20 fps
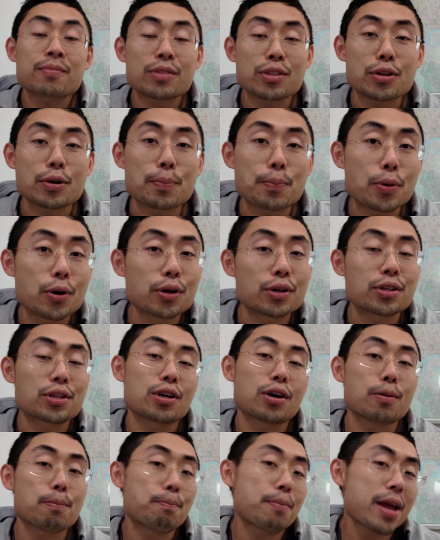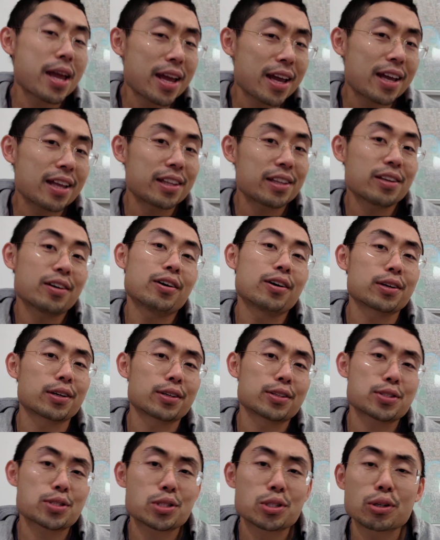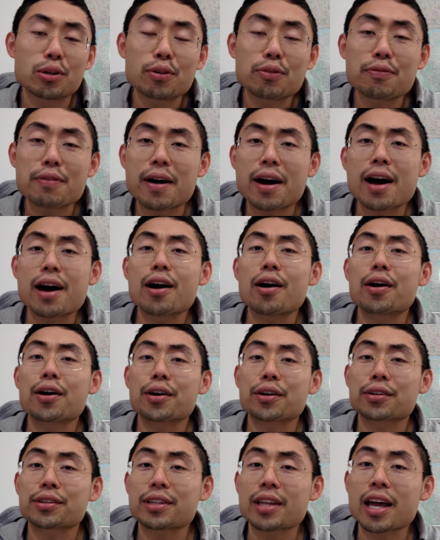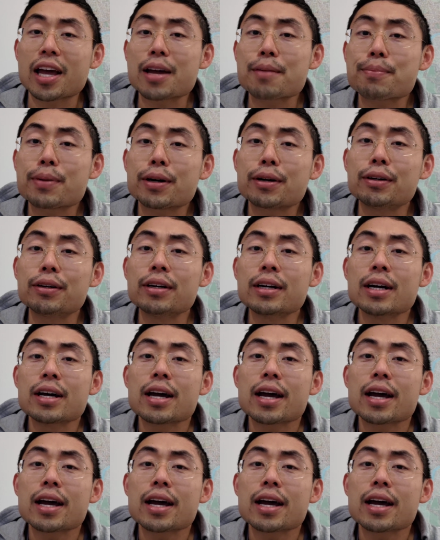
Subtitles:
to put your bed or your sofa or your table.